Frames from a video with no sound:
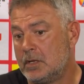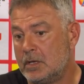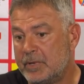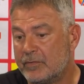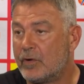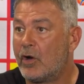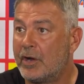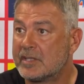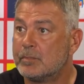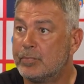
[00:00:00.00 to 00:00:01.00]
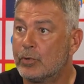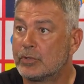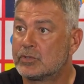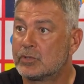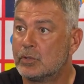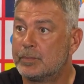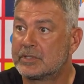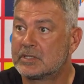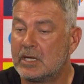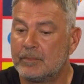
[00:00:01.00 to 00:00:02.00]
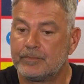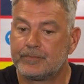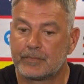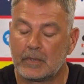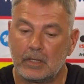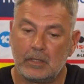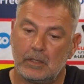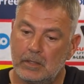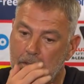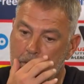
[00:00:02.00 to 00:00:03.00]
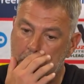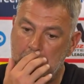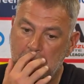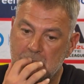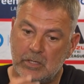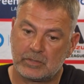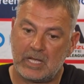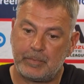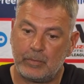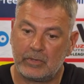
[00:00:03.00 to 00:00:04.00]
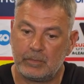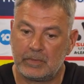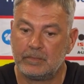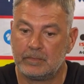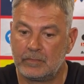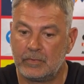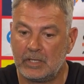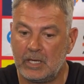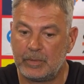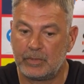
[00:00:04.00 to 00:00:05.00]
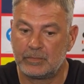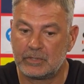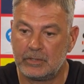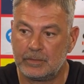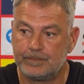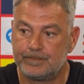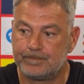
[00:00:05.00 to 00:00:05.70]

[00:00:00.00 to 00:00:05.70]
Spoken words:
A bit of variety is important too, but you know, I was happy with them and really happy with them tonight.